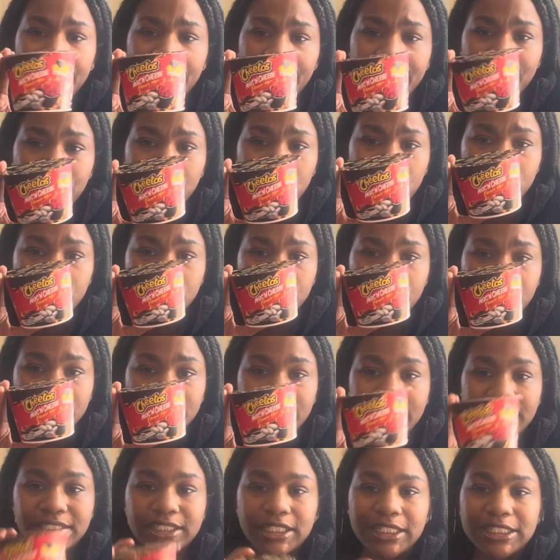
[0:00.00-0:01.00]
and we're gonna do a little
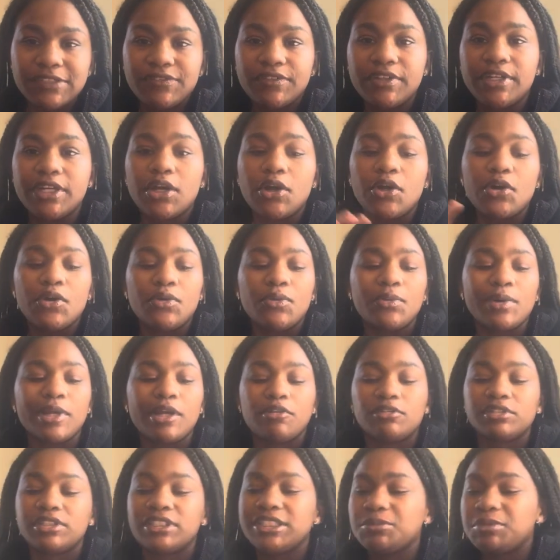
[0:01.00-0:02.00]
taste test video. We're
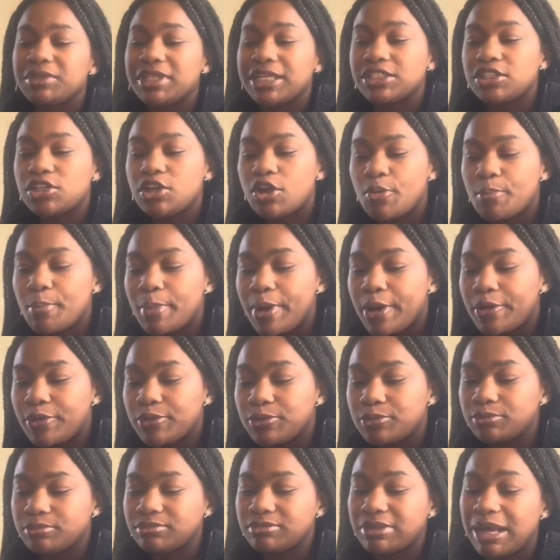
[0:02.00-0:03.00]
gonna see what they're talking
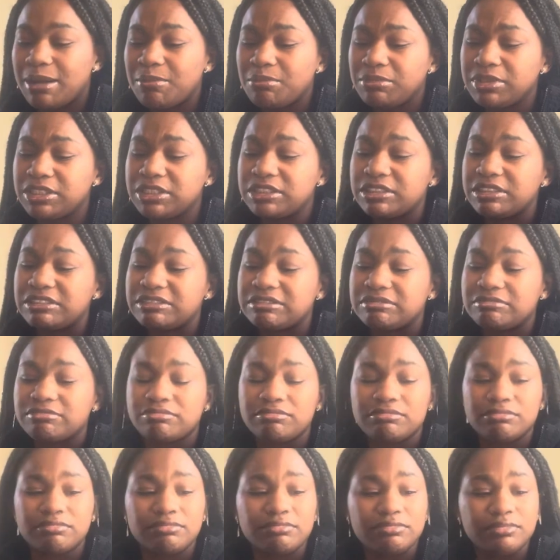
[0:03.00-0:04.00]
about. I'm a little
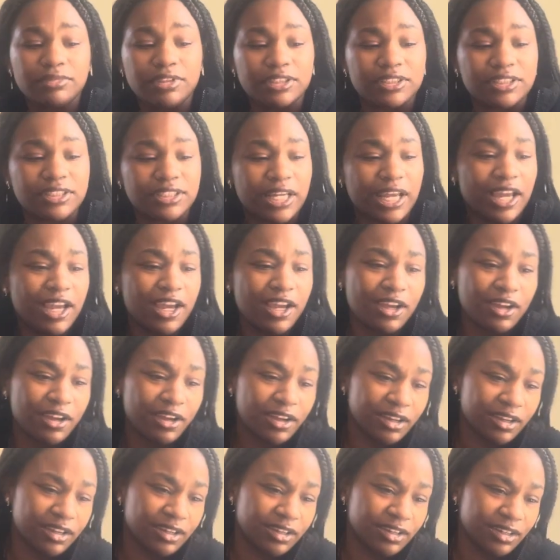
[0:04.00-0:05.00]
scared.